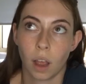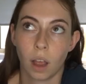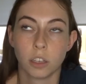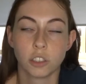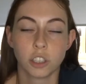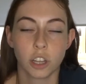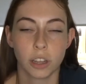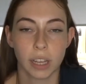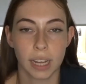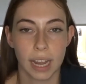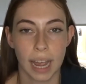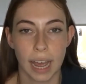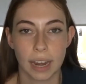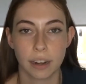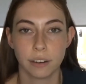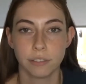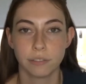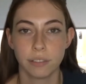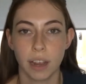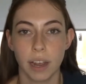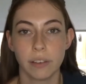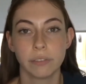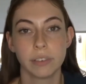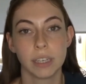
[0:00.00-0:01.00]
So the Canon
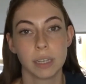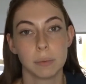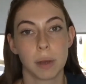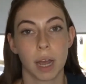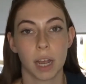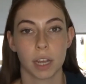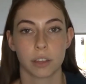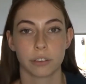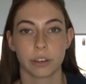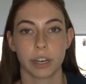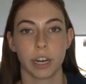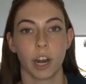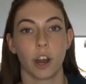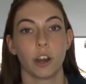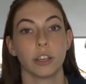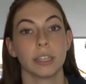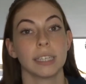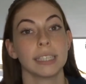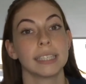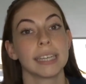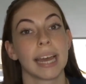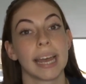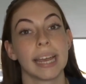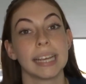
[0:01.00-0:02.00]
5D Mark III only
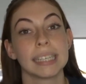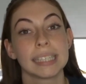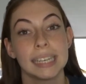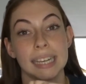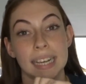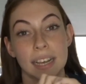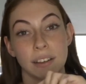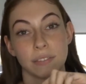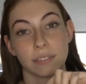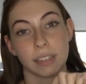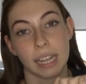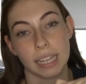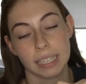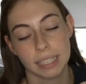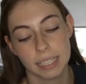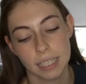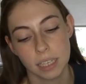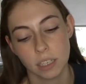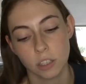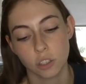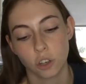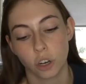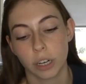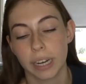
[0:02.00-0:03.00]
takes EF
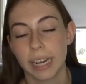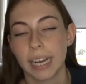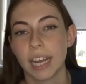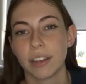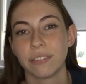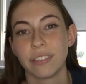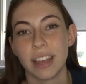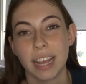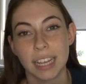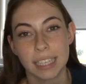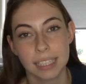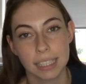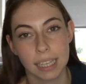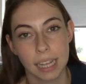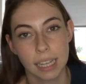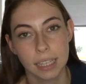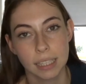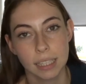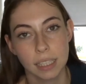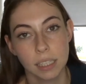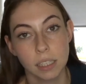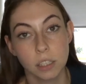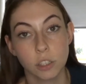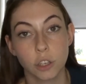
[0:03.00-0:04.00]
lenses, not EF-S lenses.